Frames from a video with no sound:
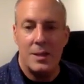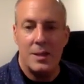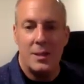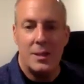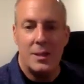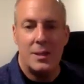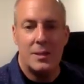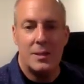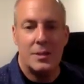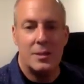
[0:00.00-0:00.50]

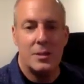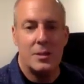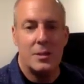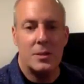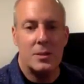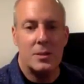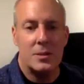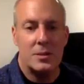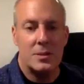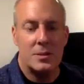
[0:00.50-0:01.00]
that's a
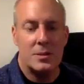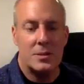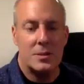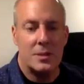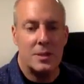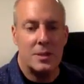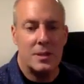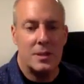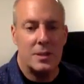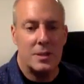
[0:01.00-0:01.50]
good
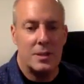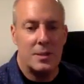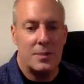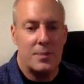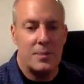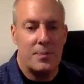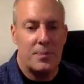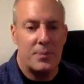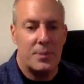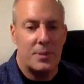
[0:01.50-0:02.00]
start
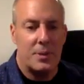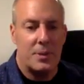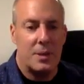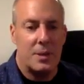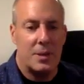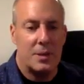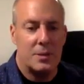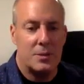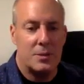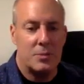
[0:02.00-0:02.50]

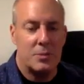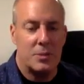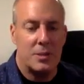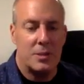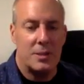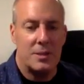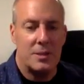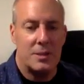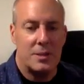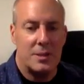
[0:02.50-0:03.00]
to
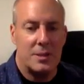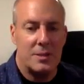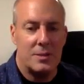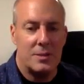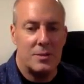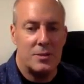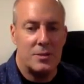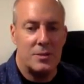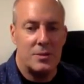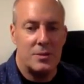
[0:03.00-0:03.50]
playing in
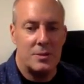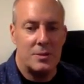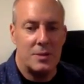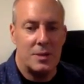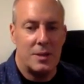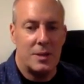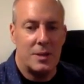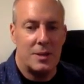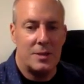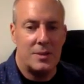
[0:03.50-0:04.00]
tune
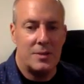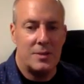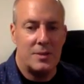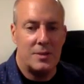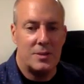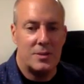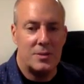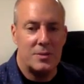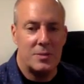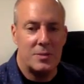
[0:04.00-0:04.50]
on your
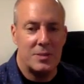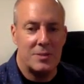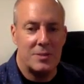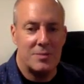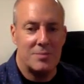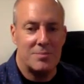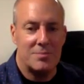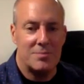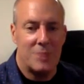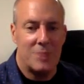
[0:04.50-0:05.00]
instrument.
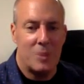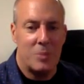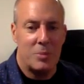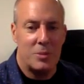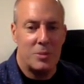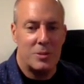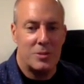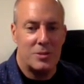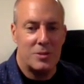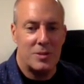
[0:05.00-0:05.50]
Hope you
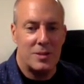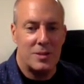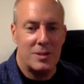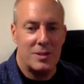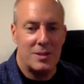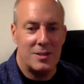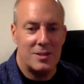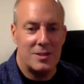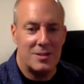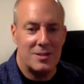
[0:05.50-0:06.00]
enjoyed
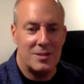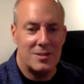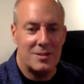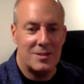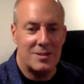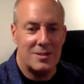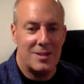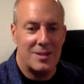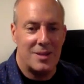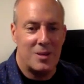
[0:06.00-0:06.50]
this.
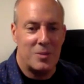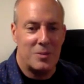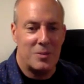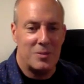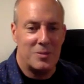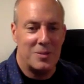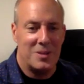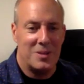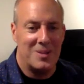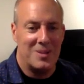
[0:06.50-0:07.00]
I hope
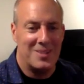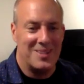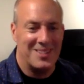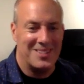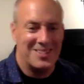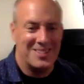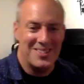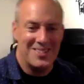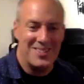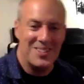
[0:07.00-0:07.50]
it
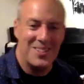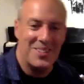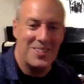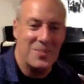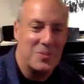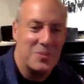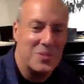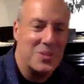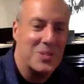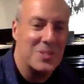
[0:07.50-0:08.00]
wasn't too
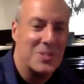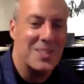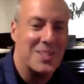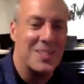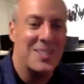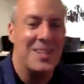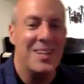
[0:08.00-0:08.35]
confusing.